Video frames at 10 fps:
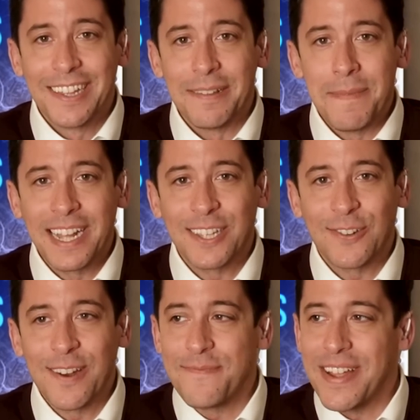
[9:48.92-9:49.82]
The
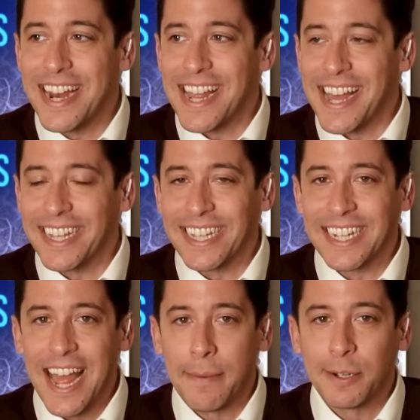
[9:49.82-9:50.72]
mainstream media, the
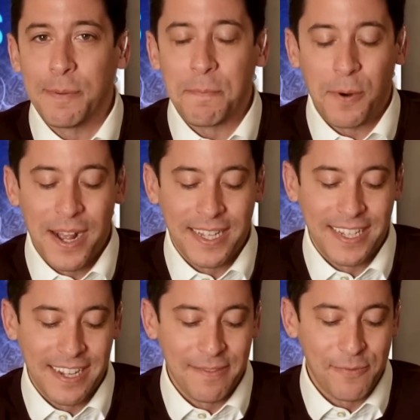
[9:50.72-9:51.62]
establishment press,
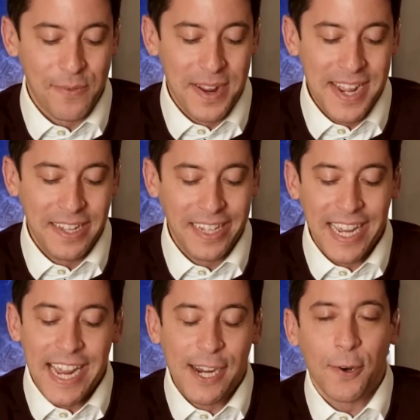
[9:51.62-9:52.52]
seem real
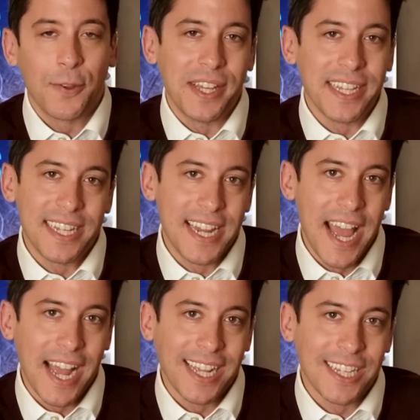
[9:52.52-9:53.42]
eager these
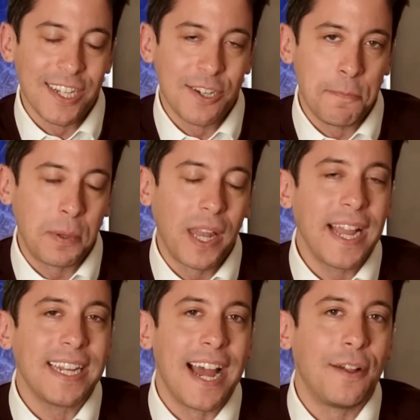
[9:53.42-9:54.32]
days to
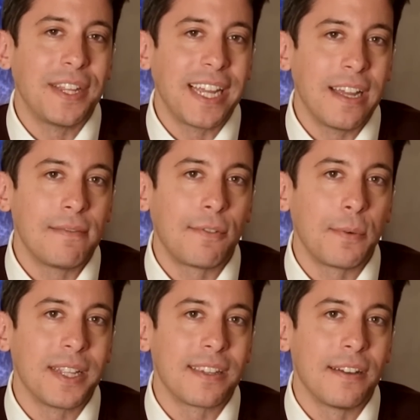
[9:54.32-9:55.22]
play down the
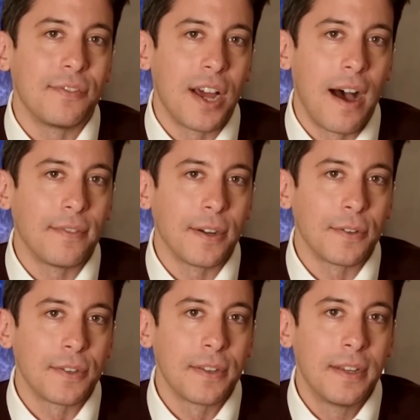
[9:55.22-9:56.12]
influence of
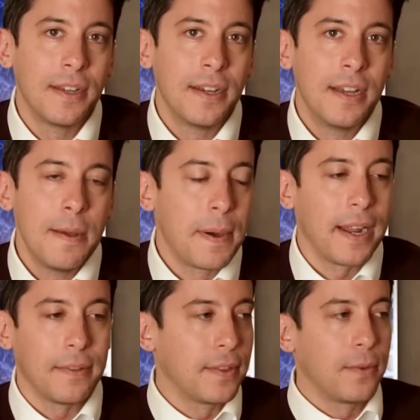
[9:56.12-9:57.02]
Davos.
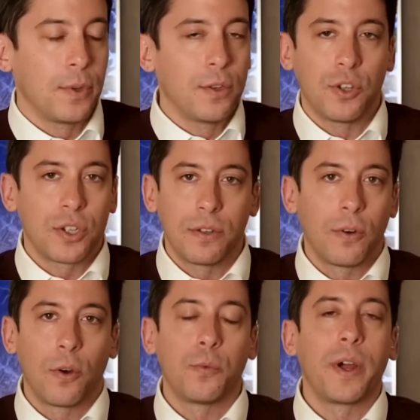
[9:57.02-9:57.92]
But you
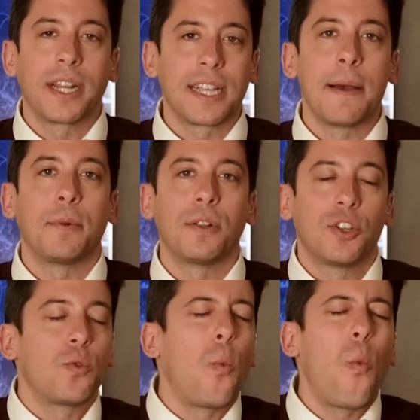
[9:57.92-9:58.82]
just heard one example,
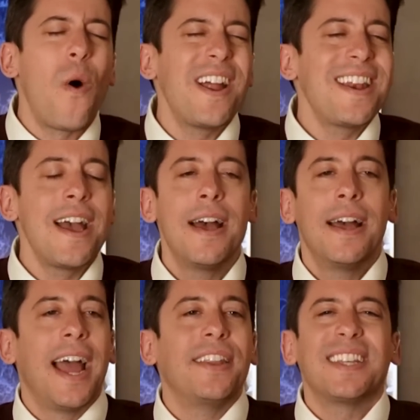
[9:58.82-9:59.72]
just one,
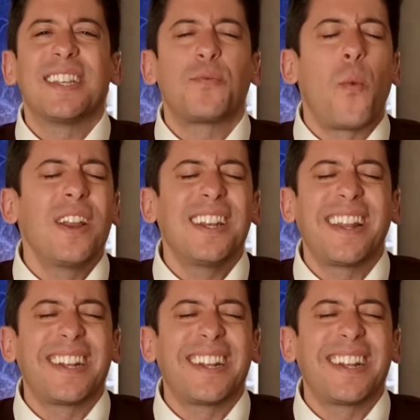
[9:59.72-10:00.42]
and this is one